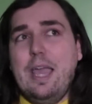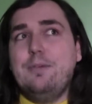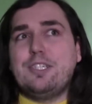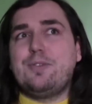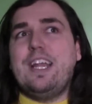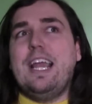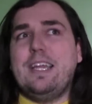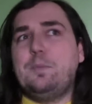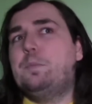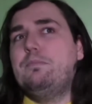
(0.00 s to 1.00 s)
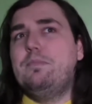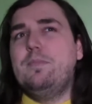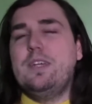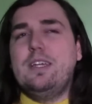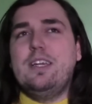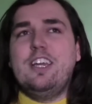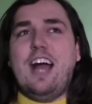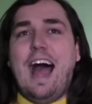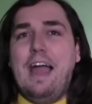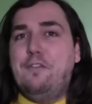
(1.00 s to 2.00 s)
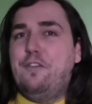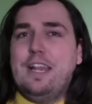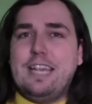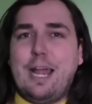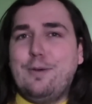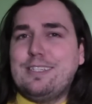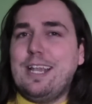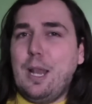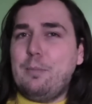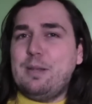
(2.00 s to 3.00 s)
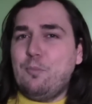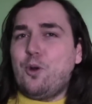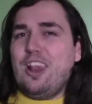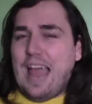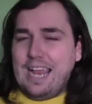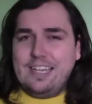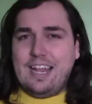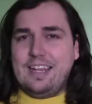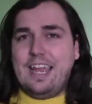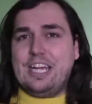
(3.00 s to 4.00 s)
it was great. Like, I felt like it was a little bit more like that